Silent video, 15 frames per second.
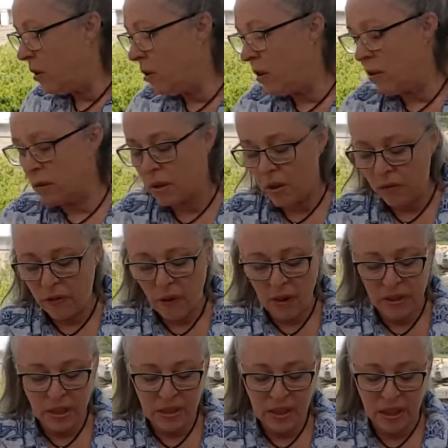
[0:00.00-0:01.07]
You'll also
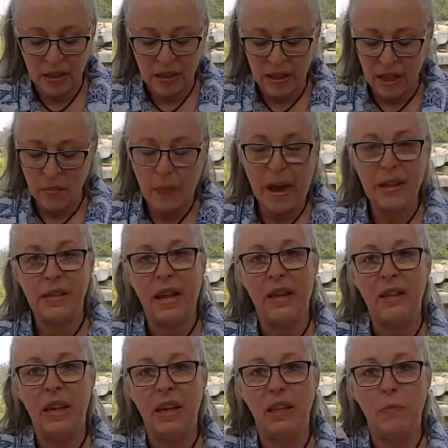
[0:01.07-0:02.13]
find there's other tea bags
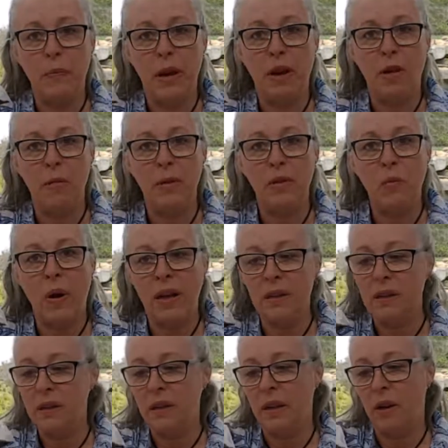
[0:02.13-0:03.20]
out there, the pyramid
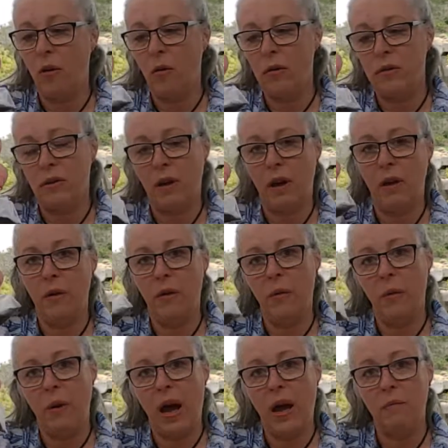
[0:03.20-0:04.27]
ones, that are
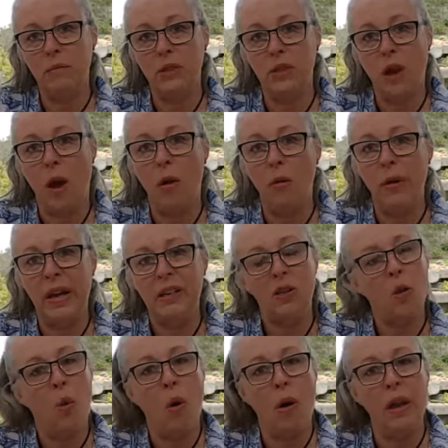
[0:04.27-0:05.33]
also sold
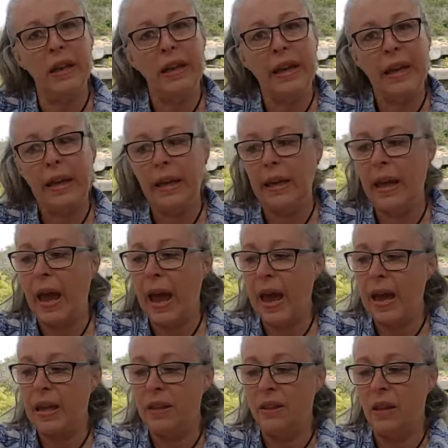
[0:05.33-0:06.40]
as quality,
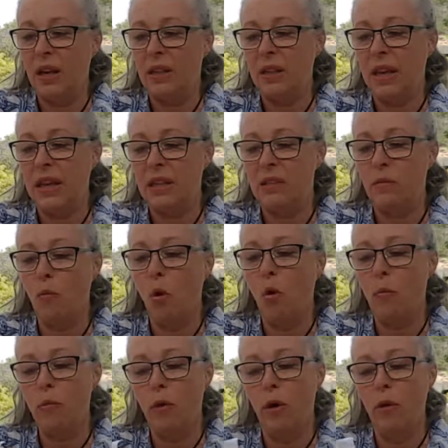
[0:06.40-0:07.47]
and that there's
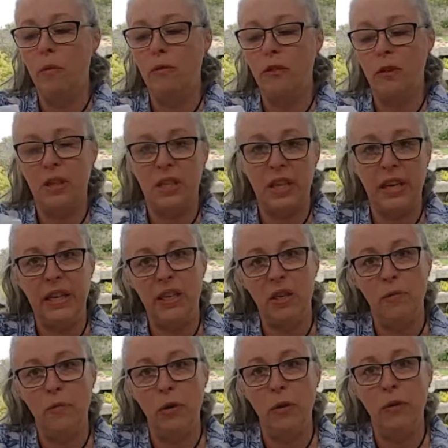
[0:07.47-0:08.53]
more room for the tea
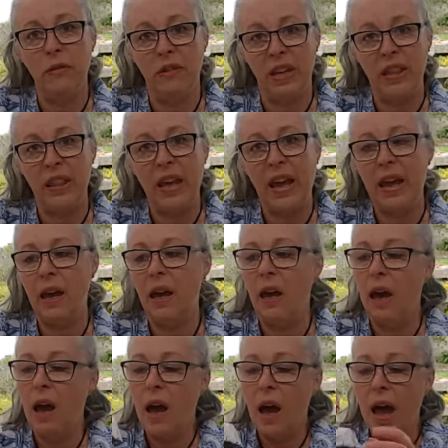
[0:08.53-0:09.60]
to move in there.
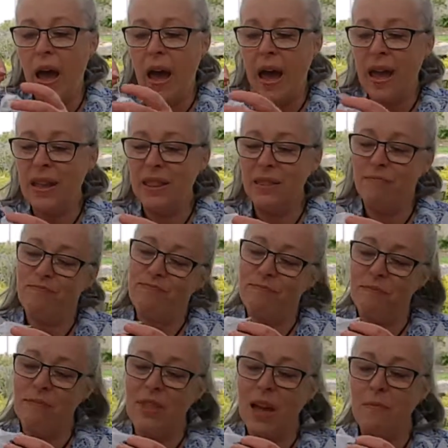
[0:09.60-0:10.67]
And
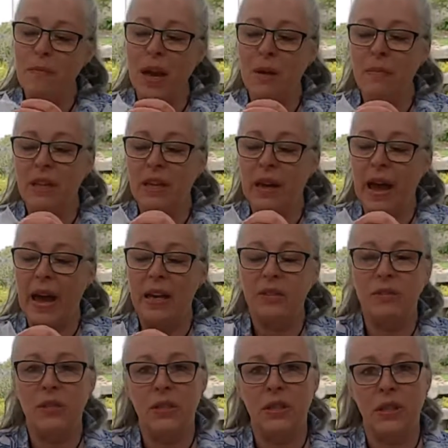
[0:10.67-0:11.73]
that may be the
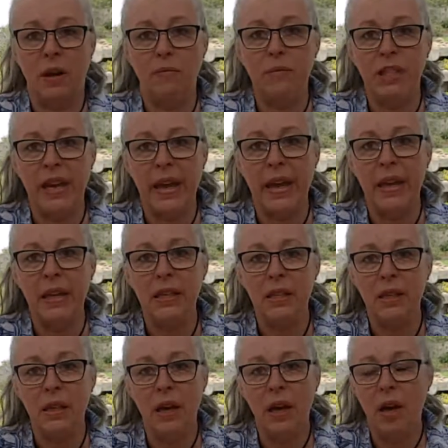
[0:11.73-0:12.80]
case for some
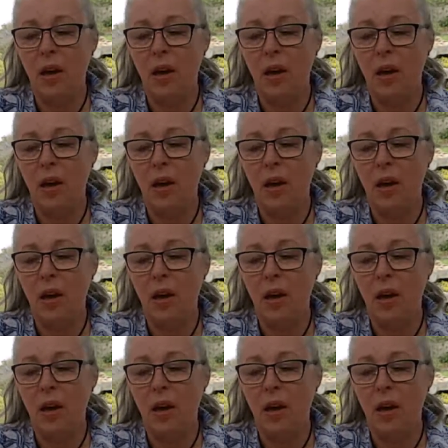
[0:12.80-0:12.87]
teas,